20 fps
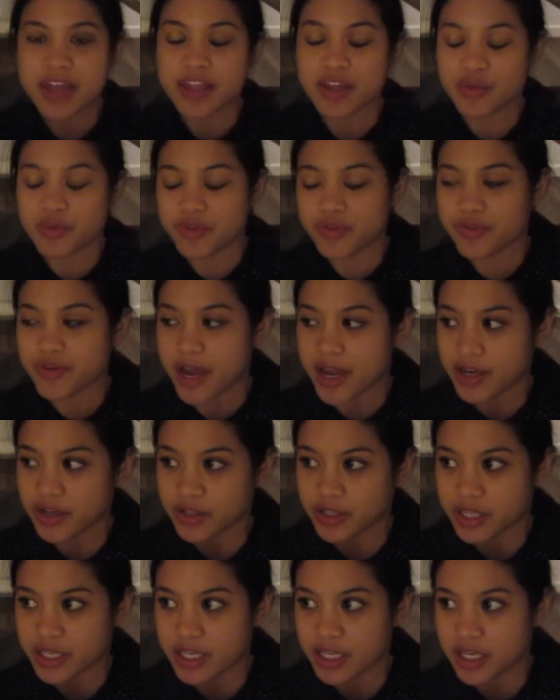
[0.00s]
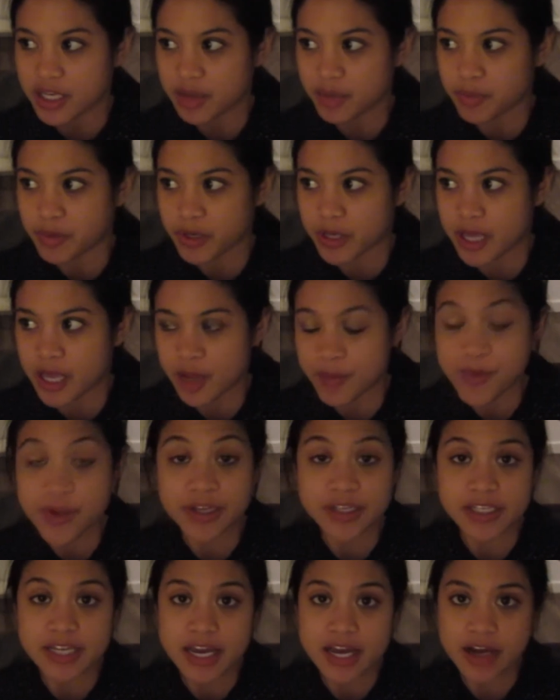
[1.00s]
then we finally put Cami
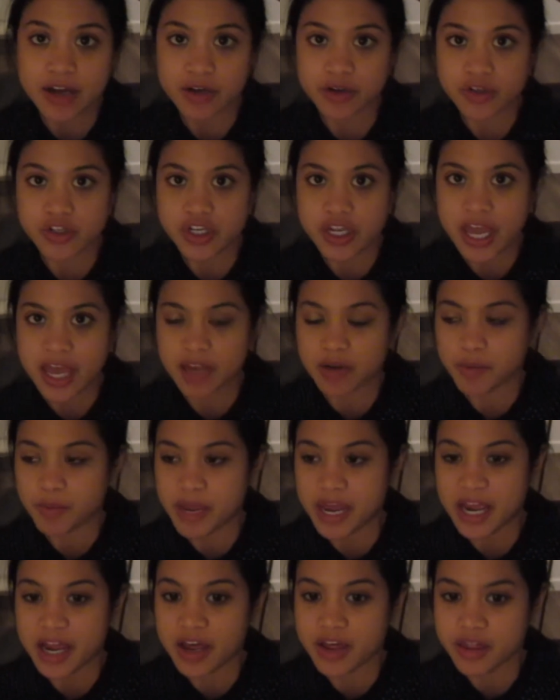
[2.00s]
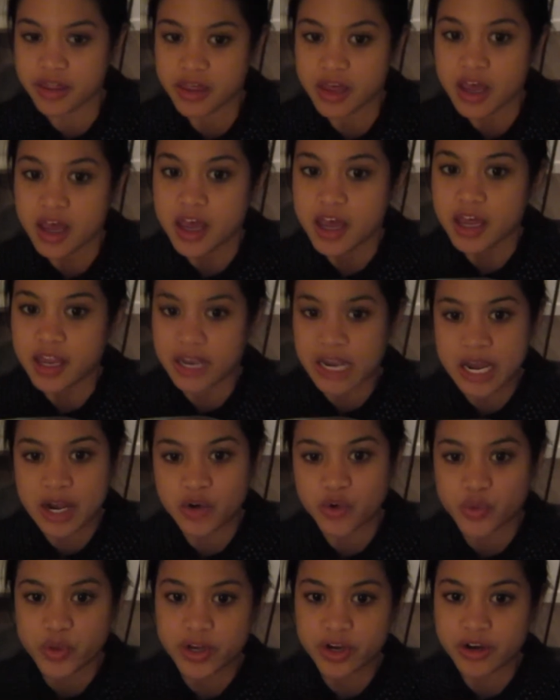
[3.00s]
down. She had a bath. Now
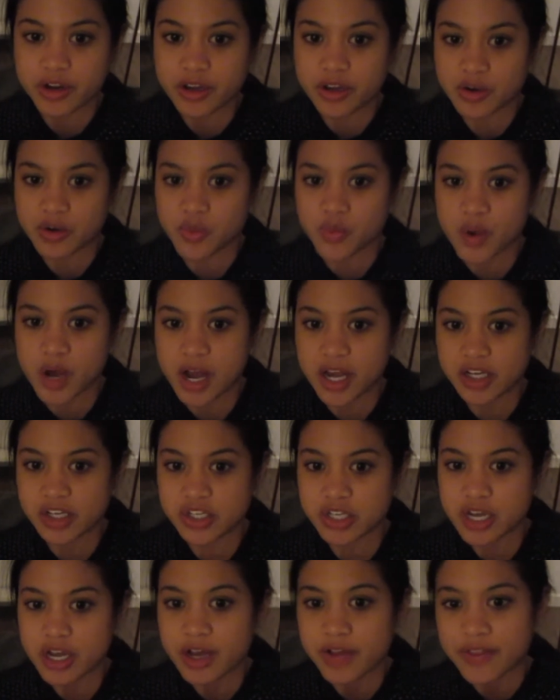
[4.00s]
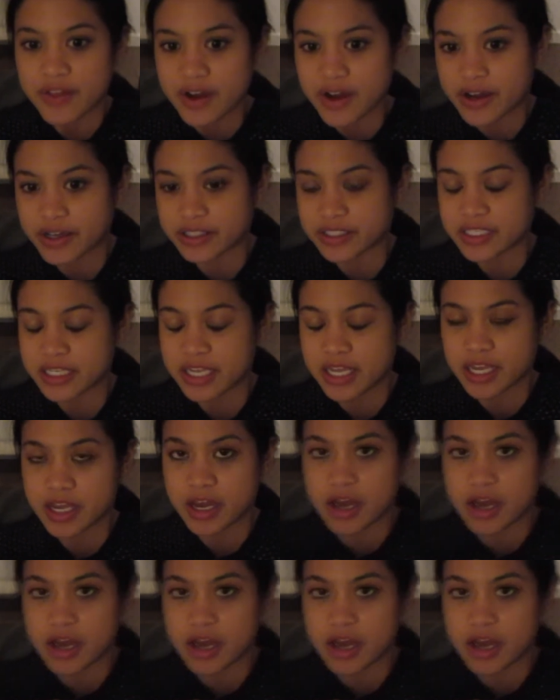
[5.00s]
we are gonna watch The Haunting